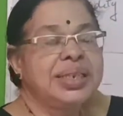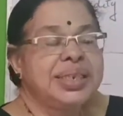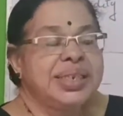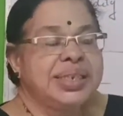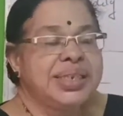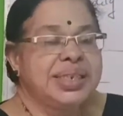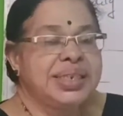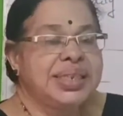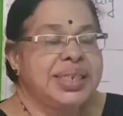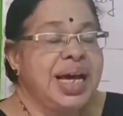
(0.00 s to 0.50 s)

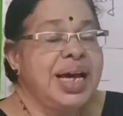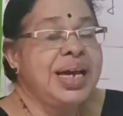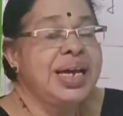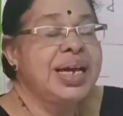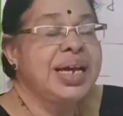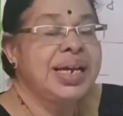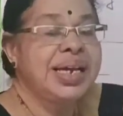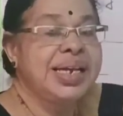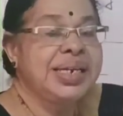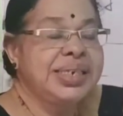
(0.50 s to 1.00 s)
This is the,
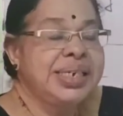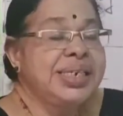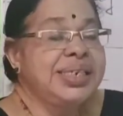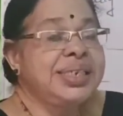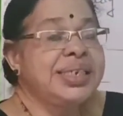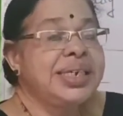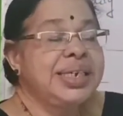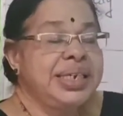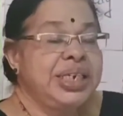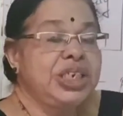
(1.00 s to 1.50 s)
it
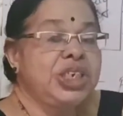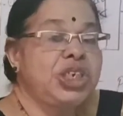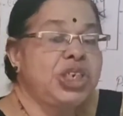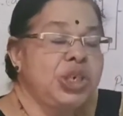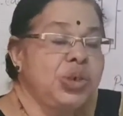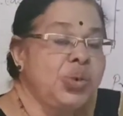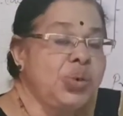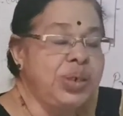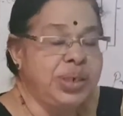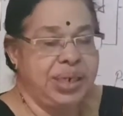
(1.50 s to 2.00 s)
is
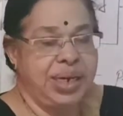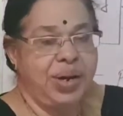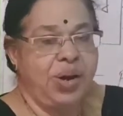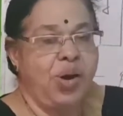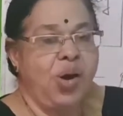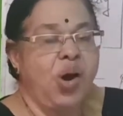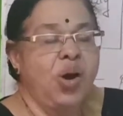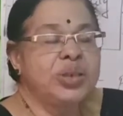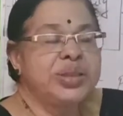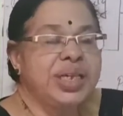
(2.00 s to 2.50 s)
issued,
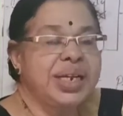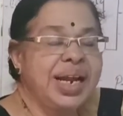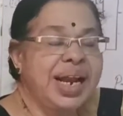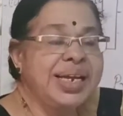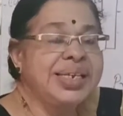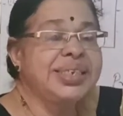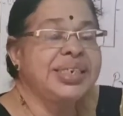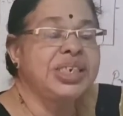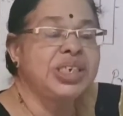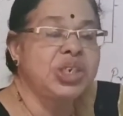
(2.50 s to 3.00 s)

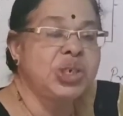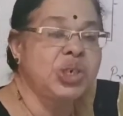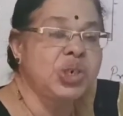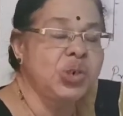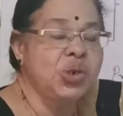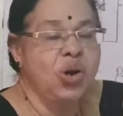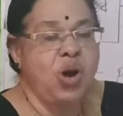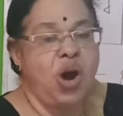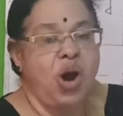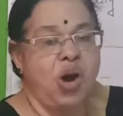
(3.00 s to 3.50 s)
authorized
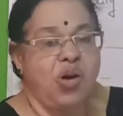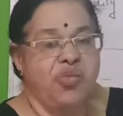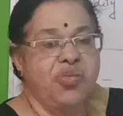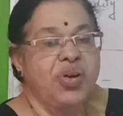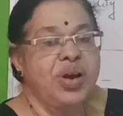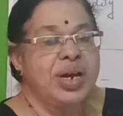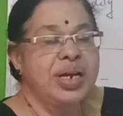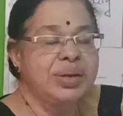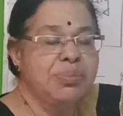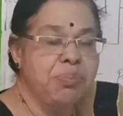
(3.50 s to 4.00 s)
issue
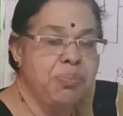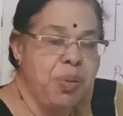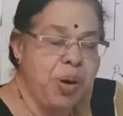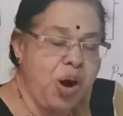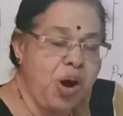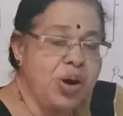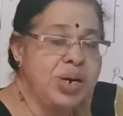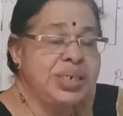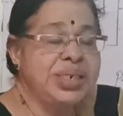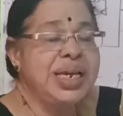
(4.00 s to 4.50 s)
of
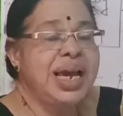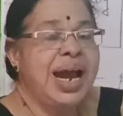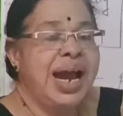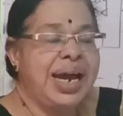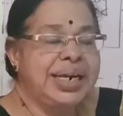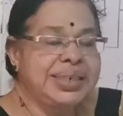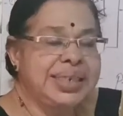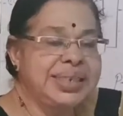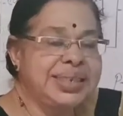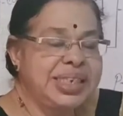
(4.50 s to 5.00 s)
bonds,
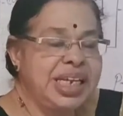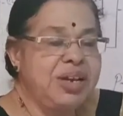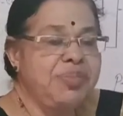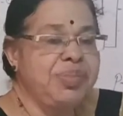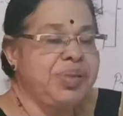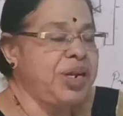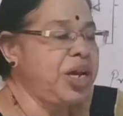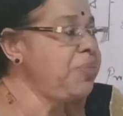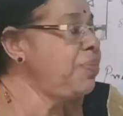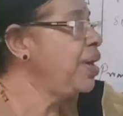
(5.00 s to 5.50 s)
at the
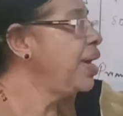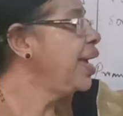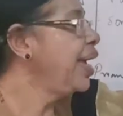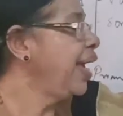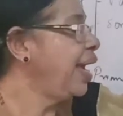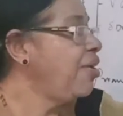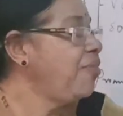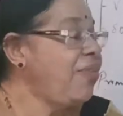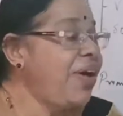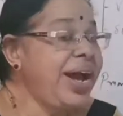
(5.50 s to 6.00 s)
same time
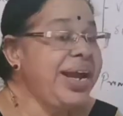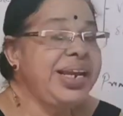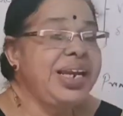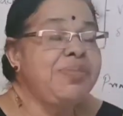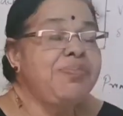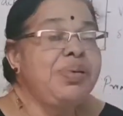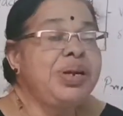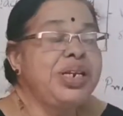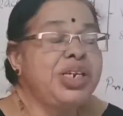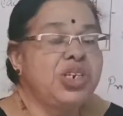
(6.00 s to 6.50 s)

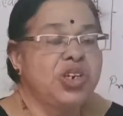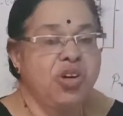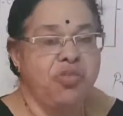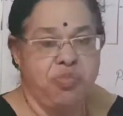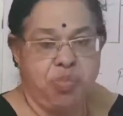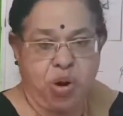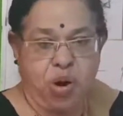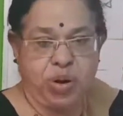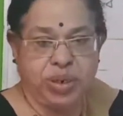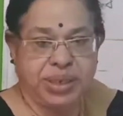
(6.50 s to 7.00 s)
availability
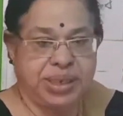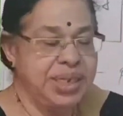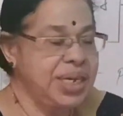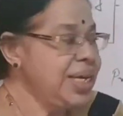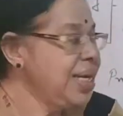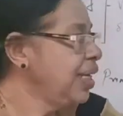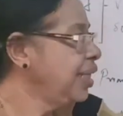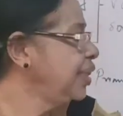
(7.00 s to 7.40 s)
of bonds.